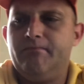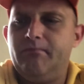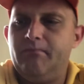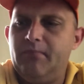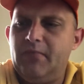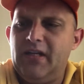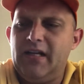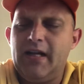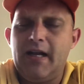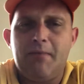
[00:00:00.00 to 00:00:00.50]

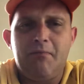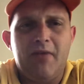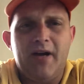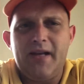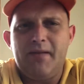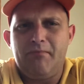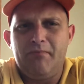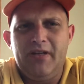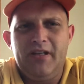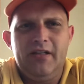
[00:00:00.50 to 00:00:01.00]
And I
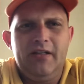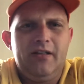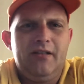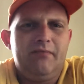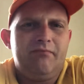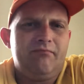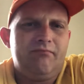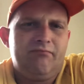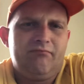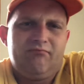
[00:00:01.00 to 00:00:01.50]
might be,
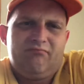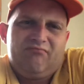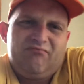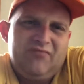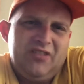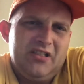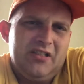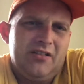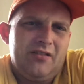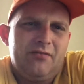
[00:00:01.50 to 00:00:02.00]

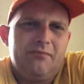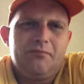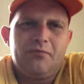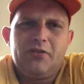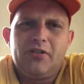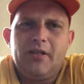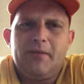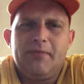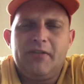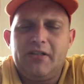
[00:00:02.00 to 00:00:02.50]

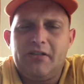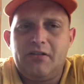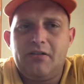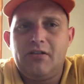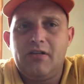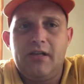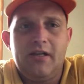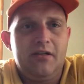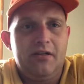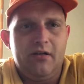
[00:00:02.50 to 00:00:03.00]
subject to
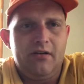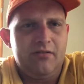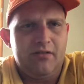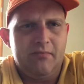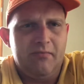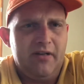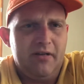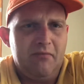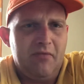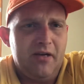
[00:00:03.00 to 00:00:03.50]
change.
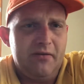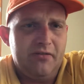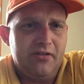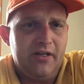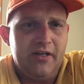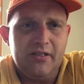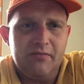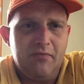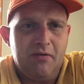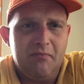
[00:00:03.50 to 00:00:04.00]
Somebody might
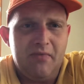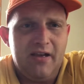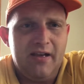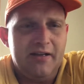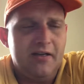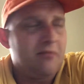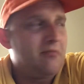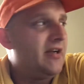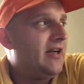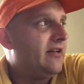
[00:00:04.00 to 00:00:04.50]
change my
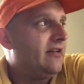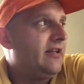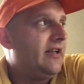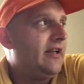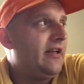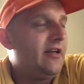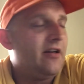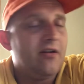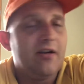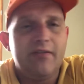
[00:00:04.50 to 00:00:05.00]
mind about that.
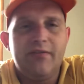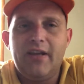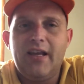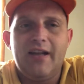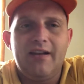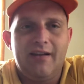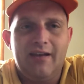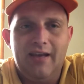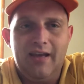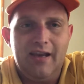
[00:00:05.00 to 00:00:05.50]
I've got
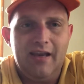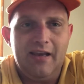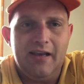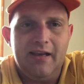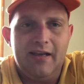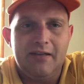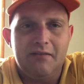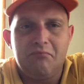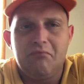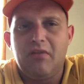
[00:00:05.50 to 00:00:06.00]
a
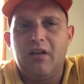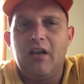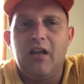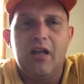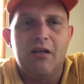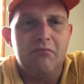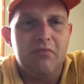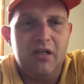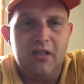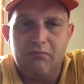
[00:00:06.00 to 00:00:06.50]
cat, blah
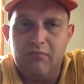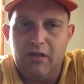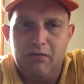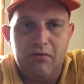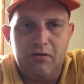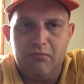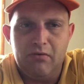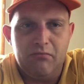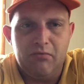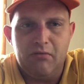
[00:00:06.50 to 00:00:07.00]
blah blah blah
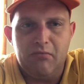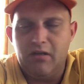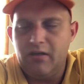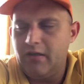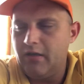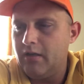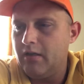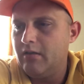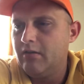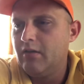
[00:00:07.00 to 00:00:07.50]
blah blah
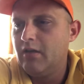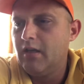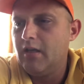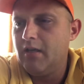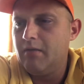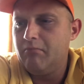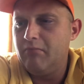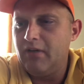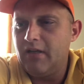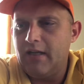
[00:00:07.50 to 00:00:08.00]
blah.
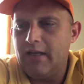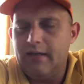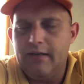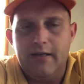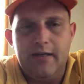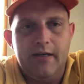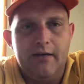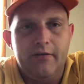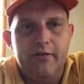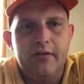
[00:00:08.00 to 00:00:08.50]
But I
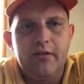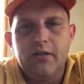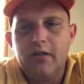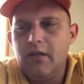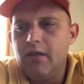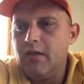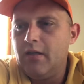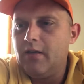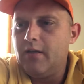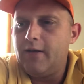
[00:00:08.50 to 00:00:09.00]
doubt it.
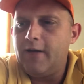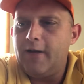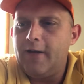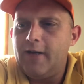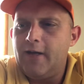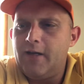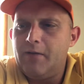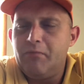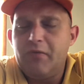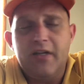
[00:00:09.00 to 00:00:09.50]

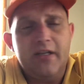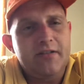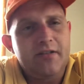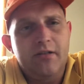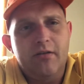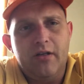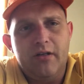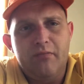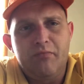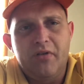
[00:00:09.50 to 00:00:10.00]
But I
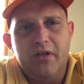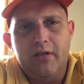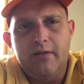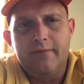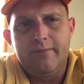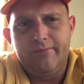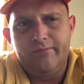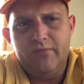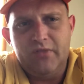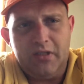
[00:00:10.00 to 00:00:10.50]
still have to put a
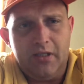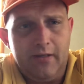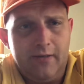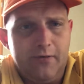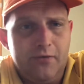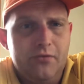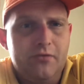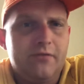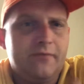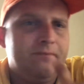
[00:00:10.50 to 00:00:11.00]

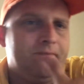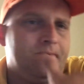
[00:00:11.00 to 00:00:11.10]
clause.